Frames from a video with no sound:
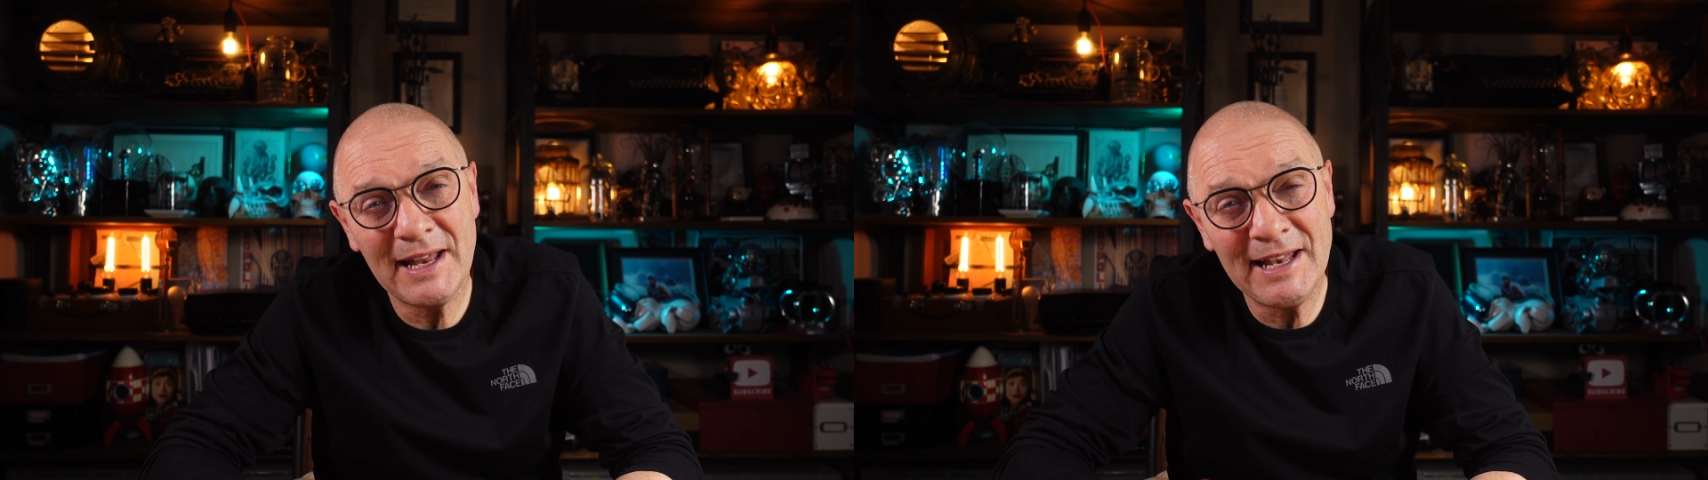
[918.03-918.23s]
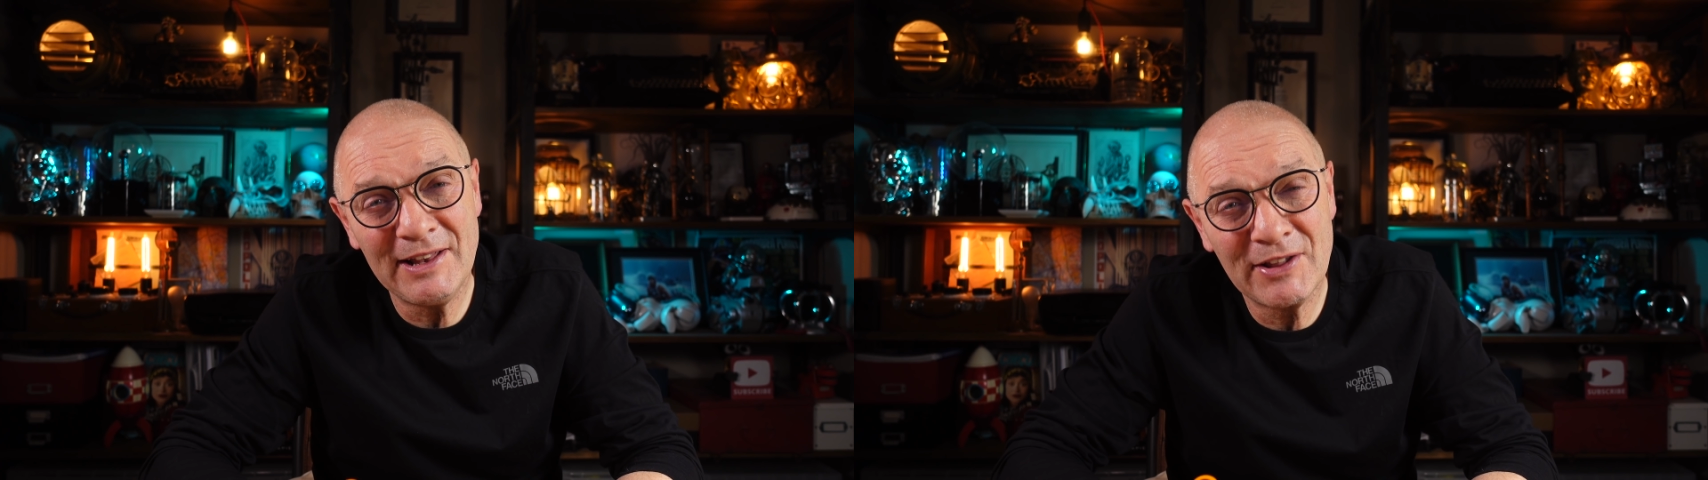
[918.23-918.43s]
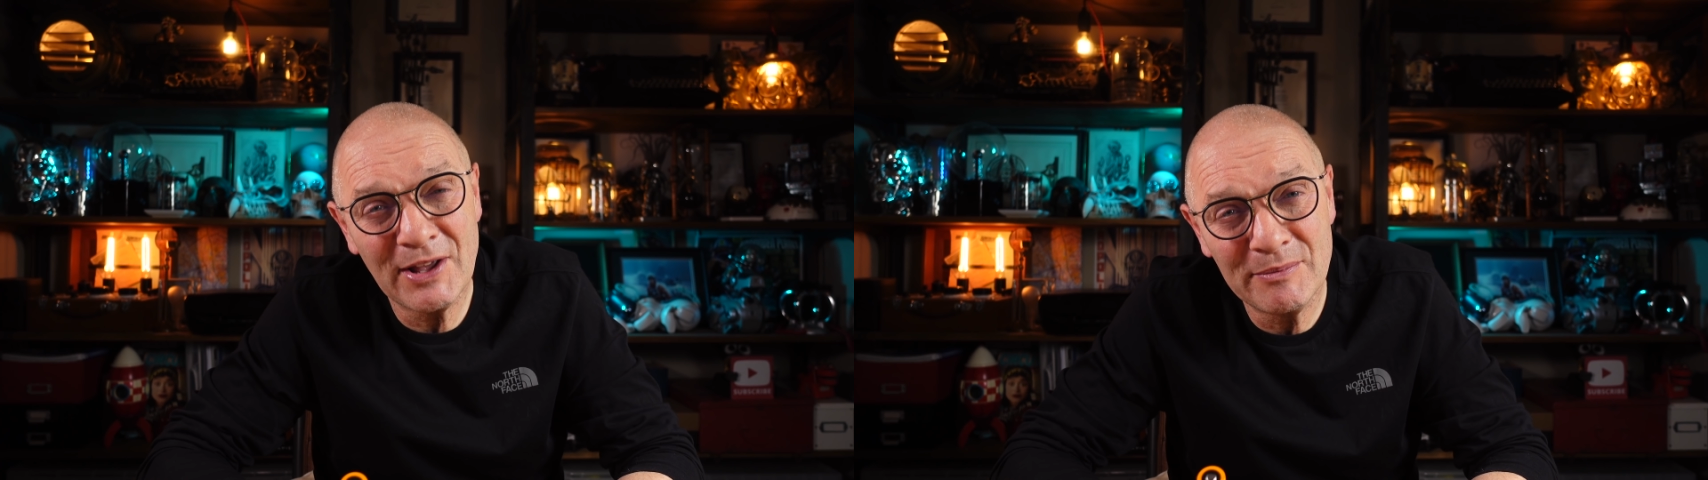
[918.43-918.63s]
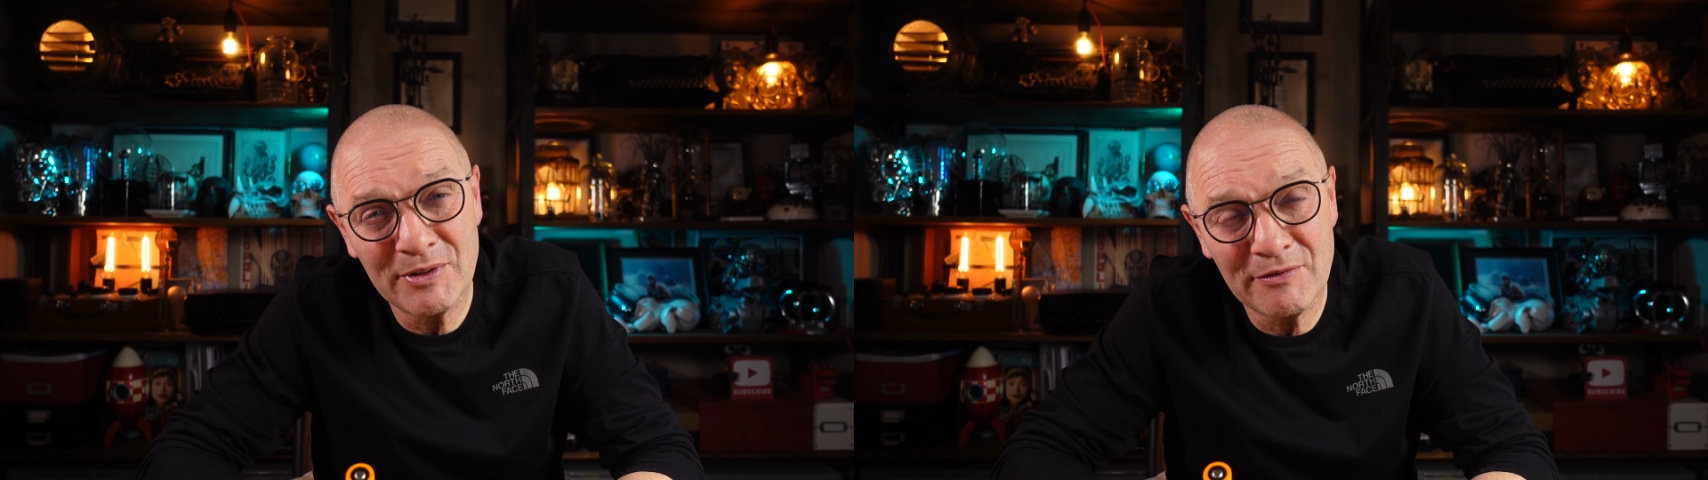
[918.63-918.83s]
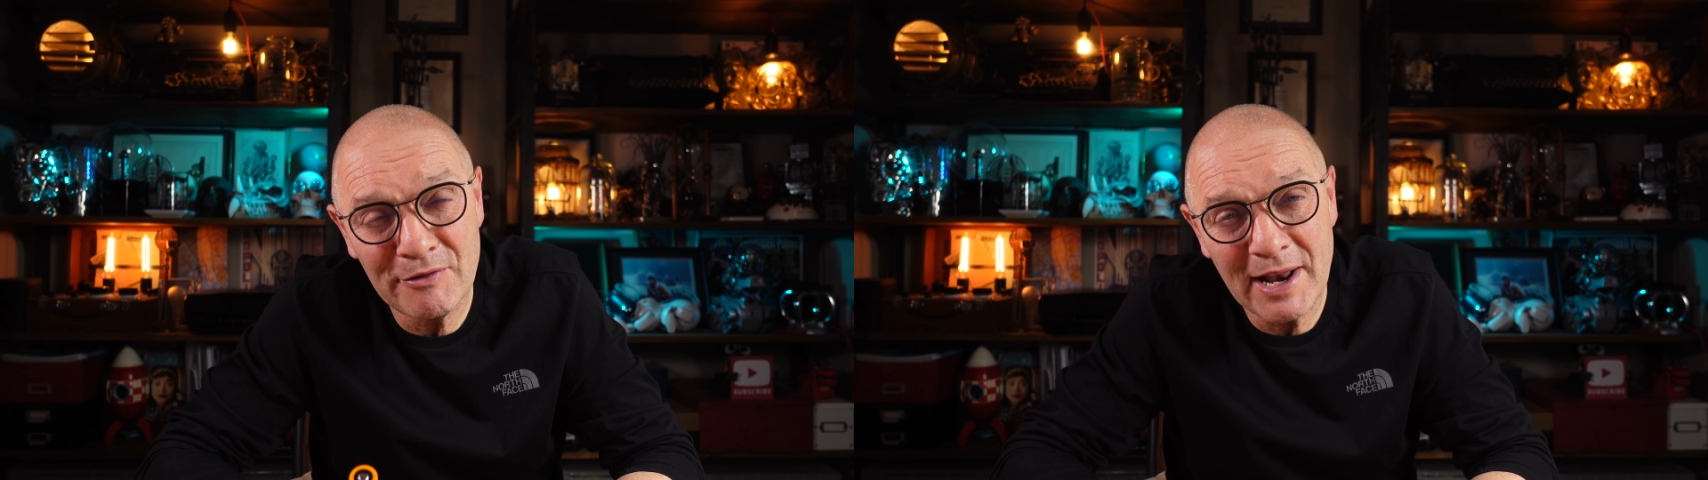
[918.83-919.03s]
in
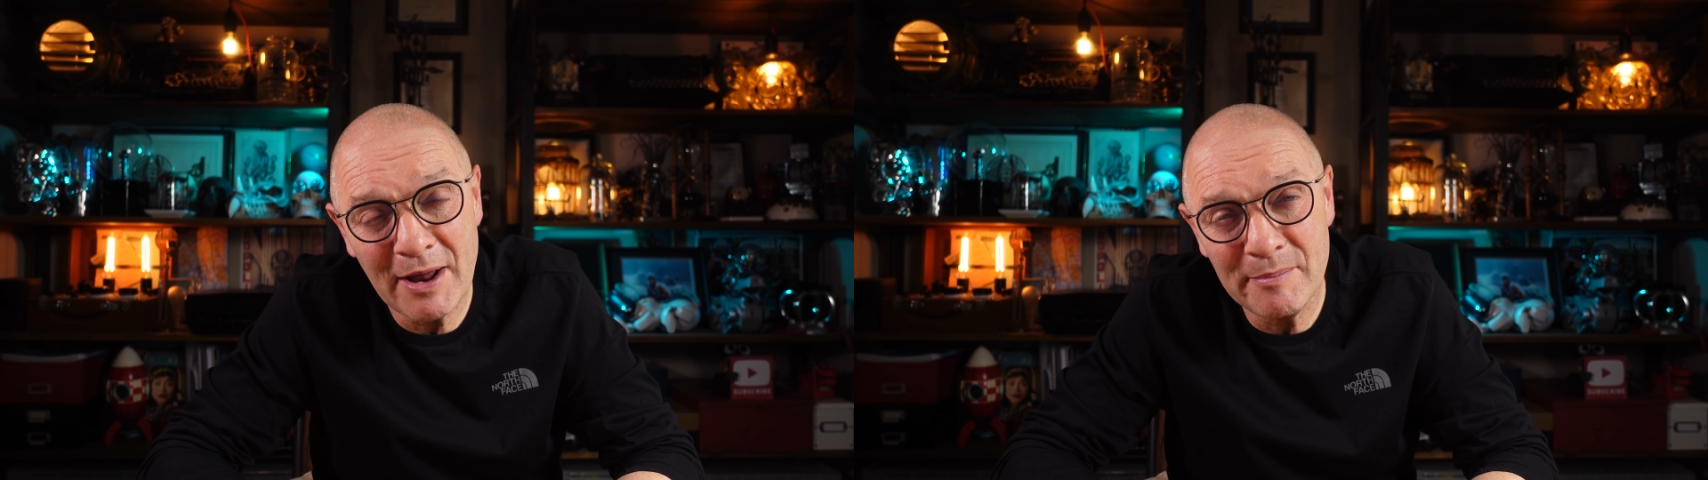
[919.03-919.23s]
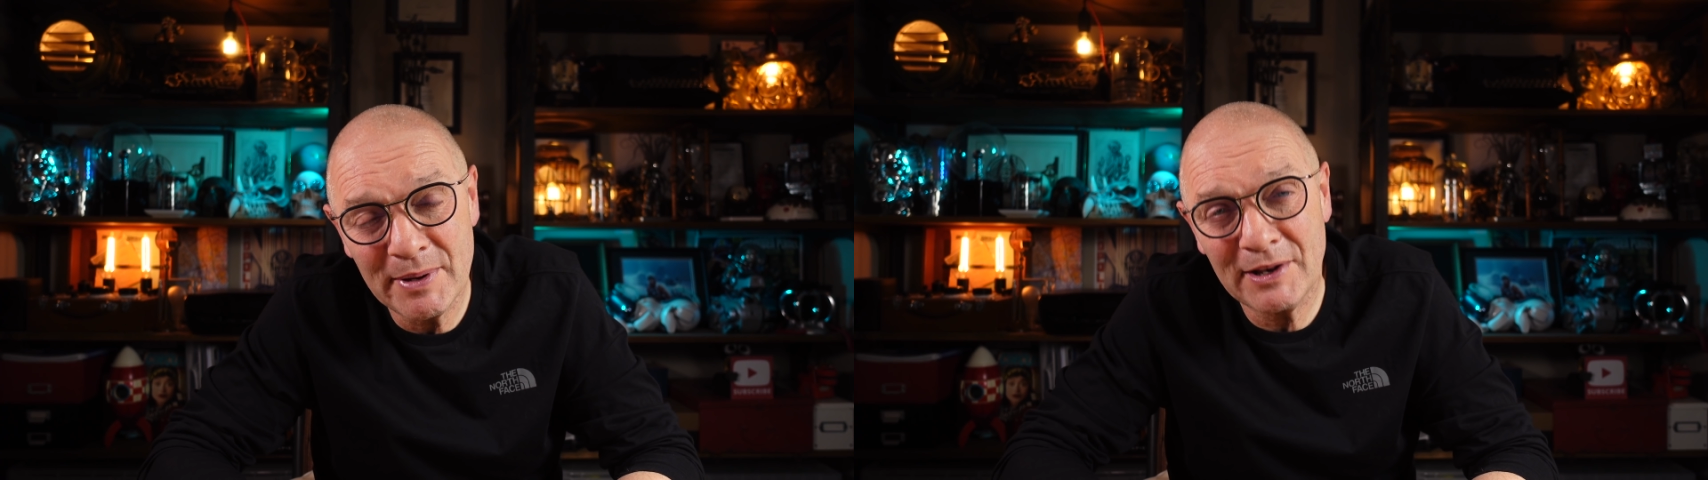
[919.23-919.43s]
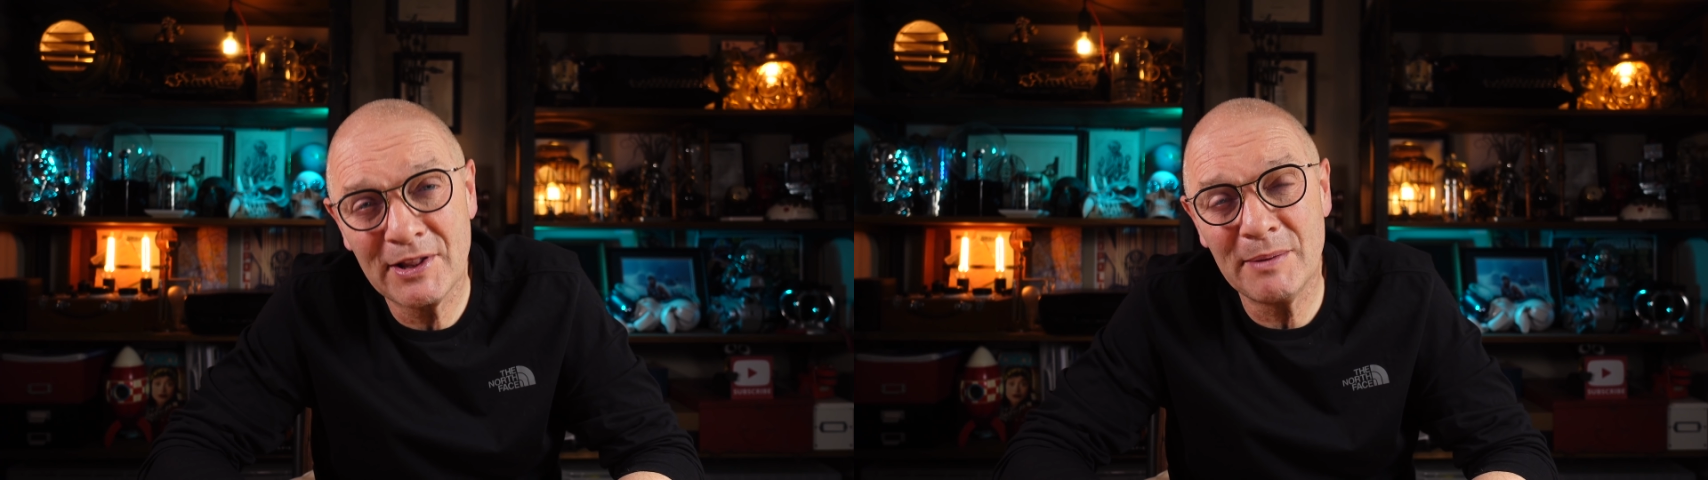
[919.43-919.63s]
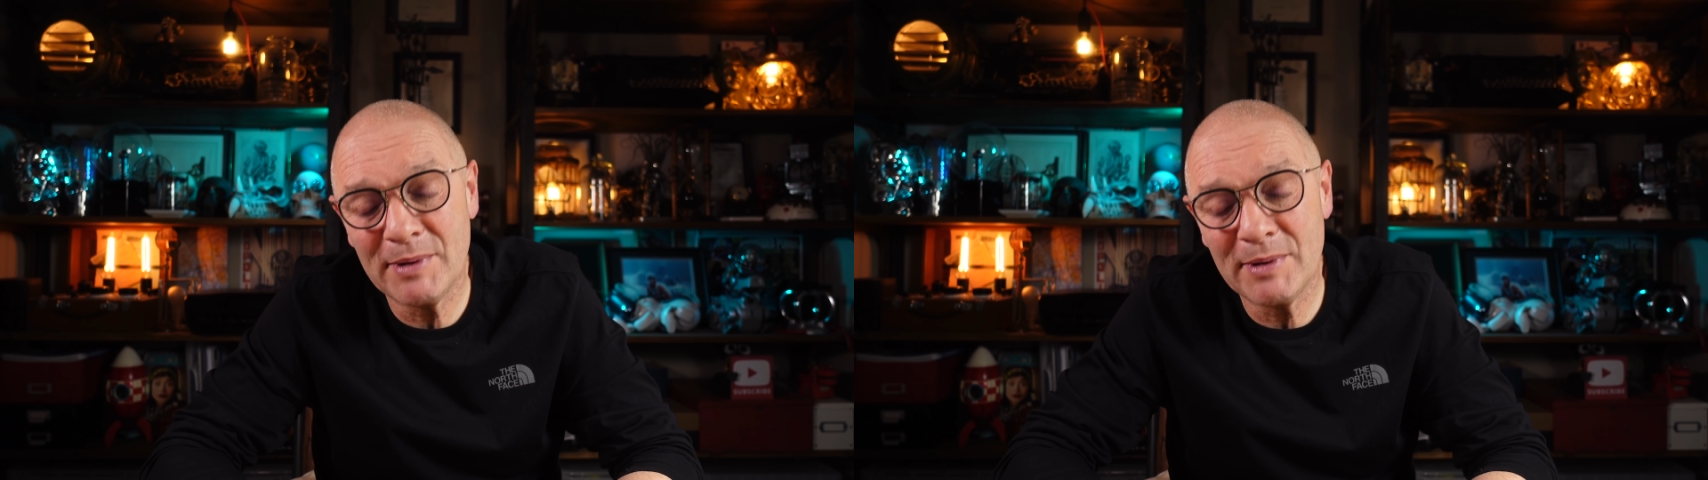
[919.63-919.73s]
terms of reliability,